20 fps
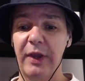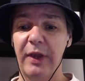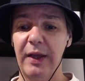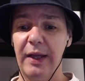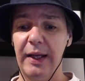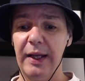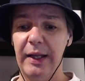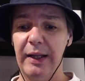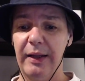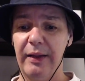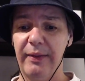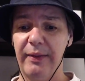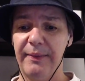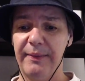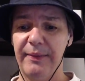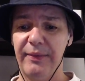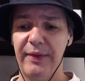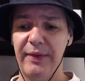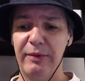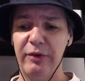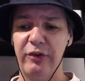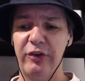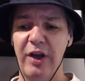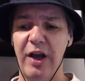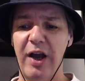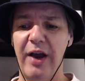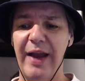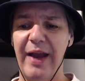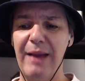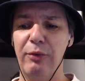They were just
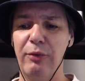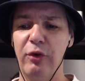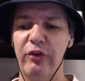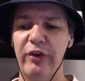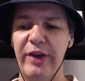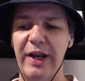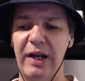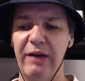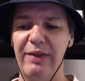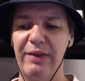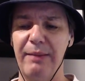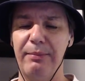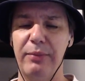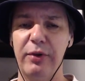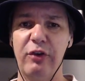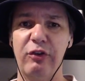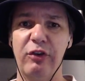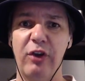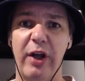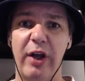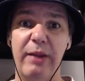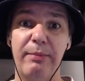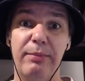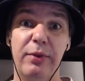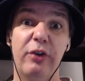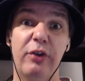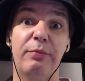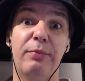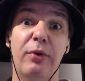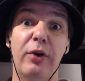unable to get over that Blues line. The
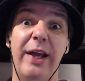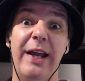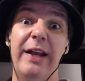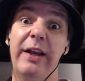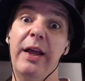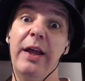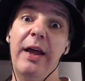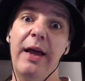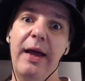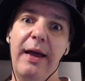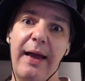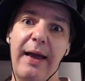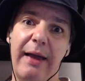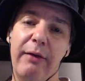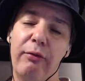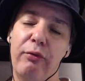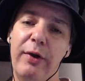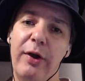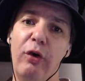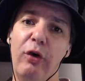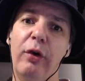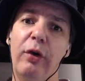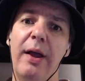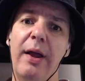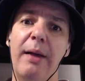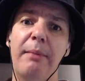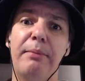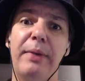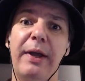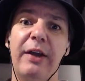Blues put in a real
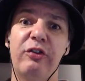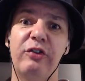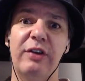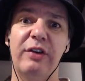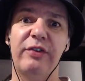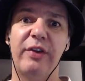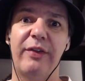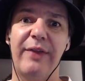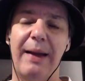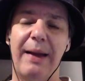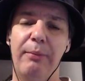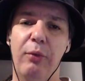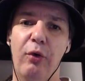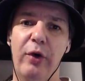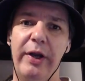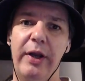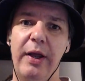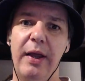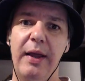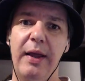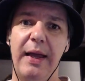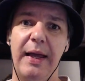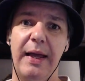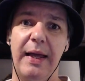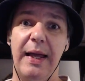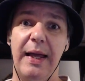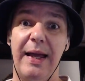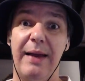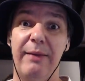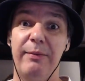big shift at that point,
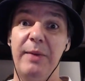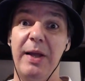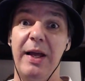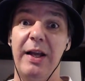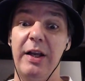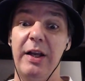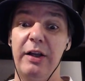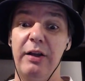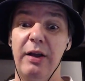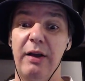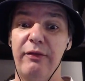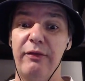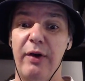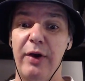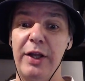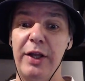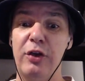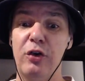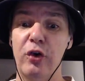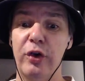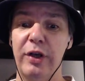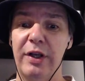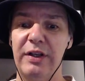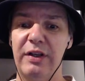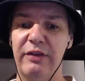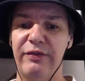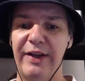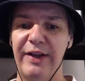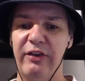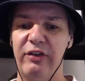and a very
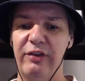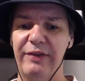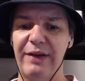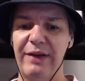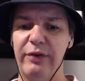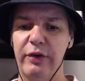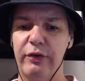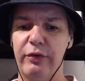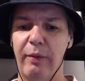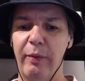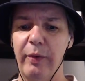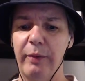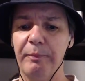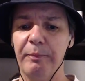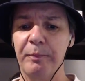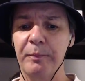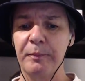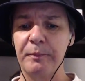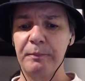good defensive effort from them.